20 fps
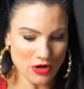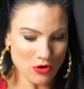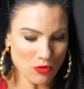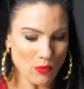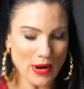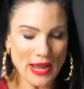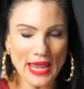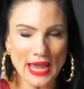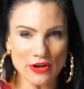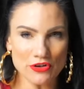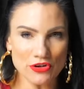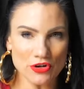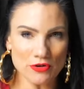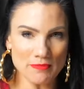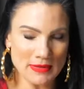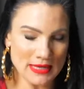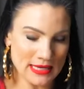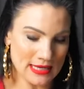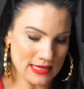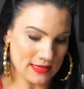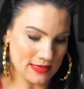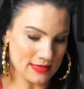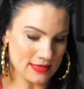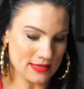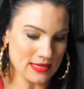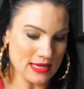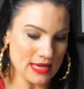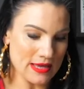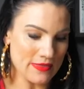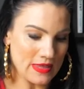Weigh out your meat,
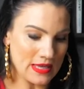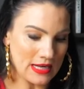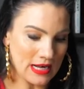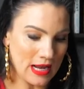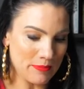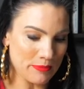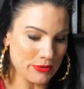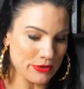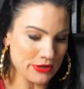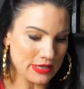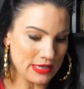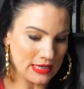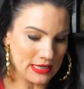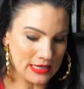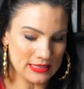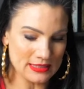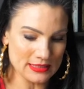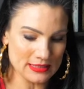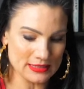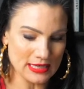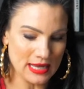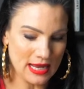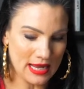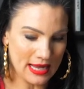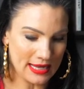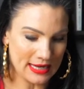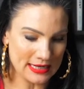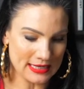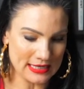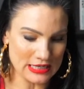and then I put it
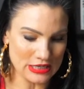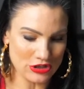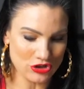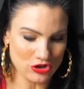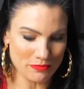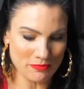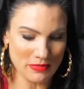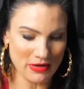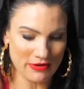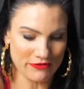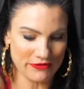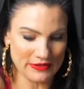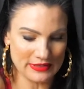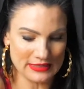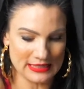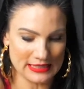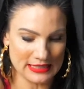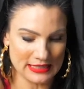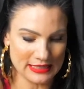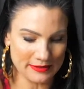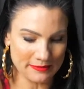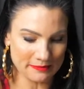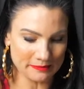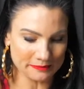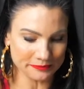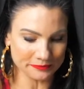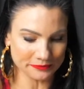inside each muffin tin.